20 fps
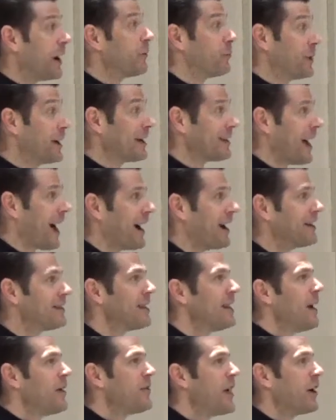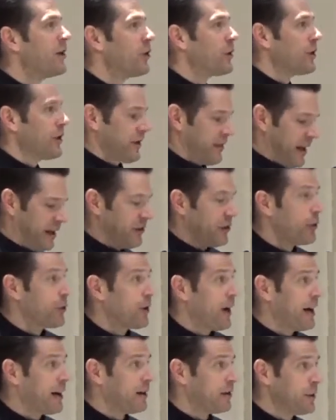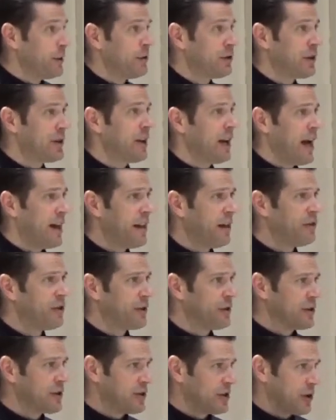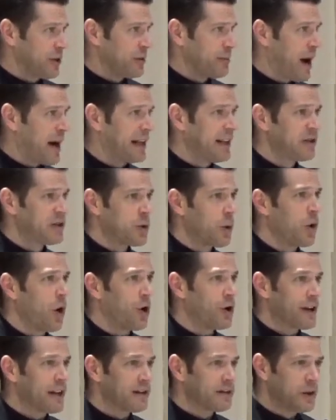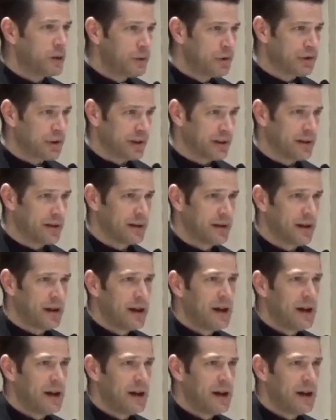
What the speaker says: realize that you're an illusion, and that your body and soul are an illusion,